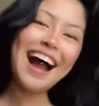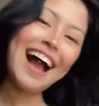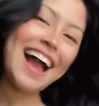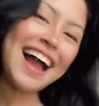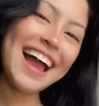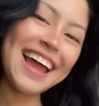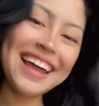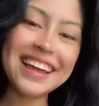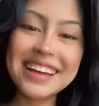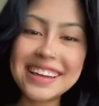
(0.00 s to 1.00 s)

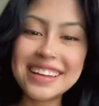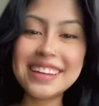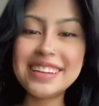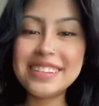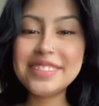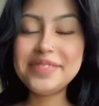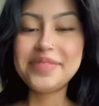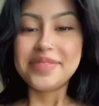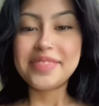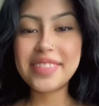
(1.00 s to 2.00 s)
Hi.
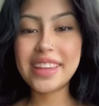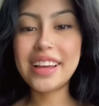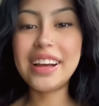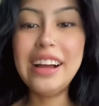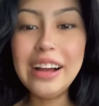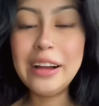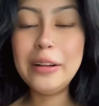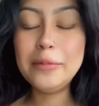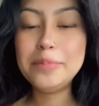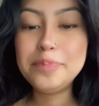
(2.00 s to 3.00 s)

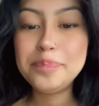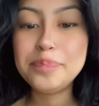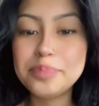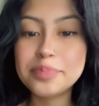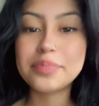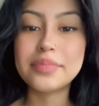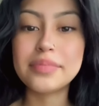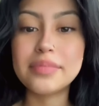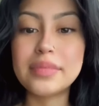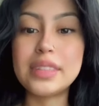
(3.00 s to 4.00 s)
Um,
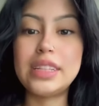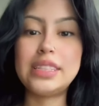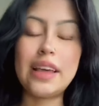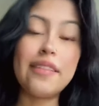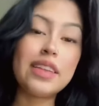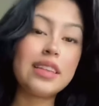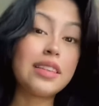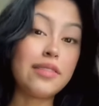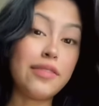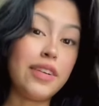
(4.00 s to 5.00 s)
the
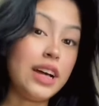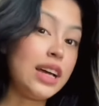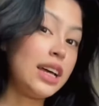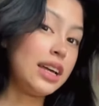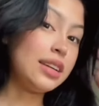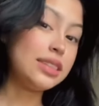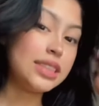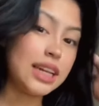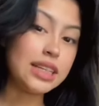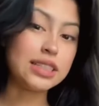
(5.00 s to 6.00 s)
seventh. Fuck.
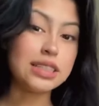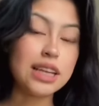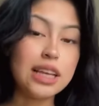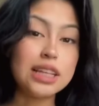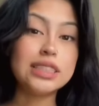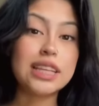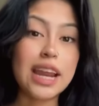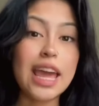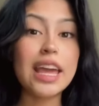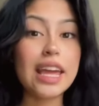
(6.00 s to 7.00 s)
Today's
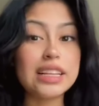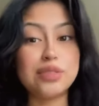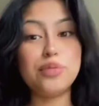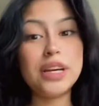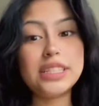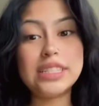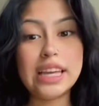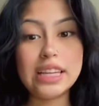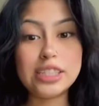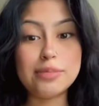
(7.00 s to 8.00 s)
is
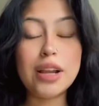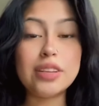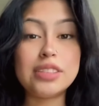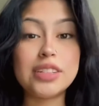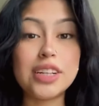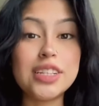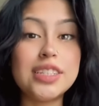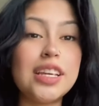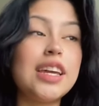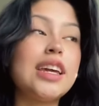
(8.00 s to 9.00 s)
Wednesday. Tomorrow is
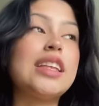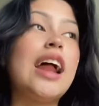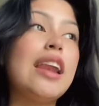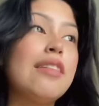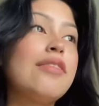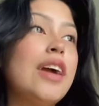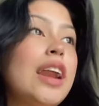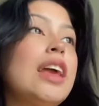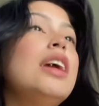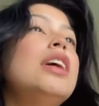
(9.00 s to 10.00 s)
Thursday, and then I leave
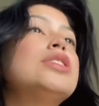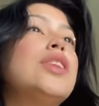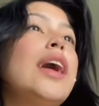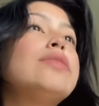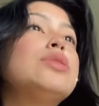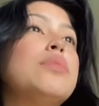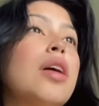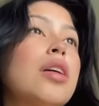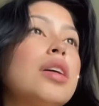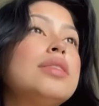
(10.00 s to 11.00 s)
Friday. So I have
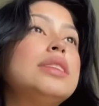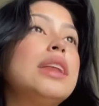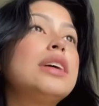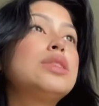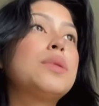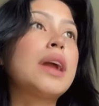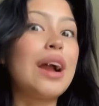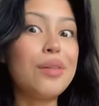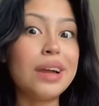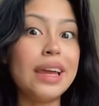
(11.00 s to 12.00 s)
tomorrow and today to work
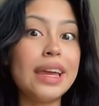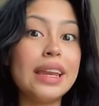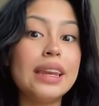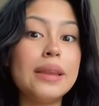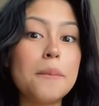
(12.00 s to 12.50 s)
out again.